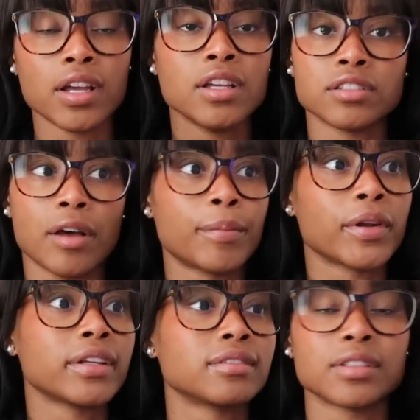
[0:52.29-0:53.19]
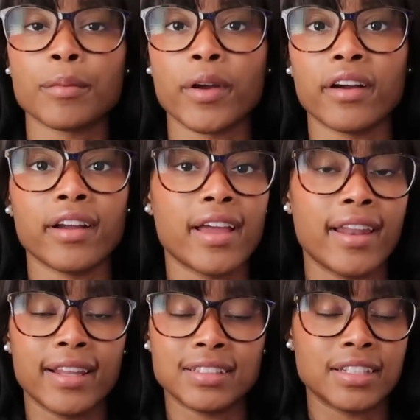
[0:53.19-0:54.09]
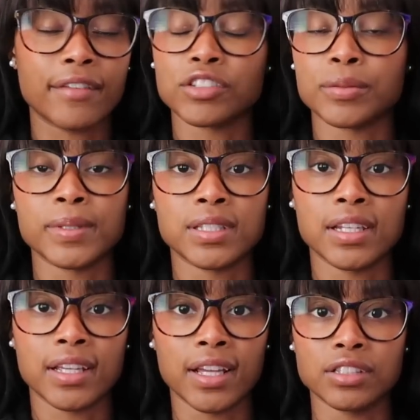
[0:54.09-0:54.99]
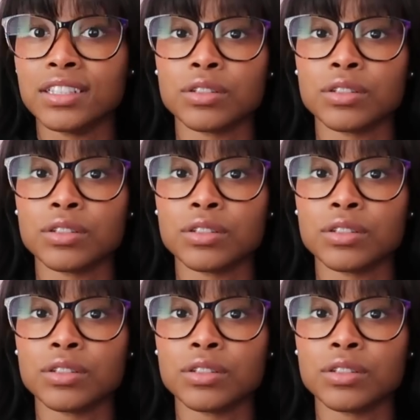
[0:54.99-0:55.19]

So I put it somewhere and it's never to be seen again.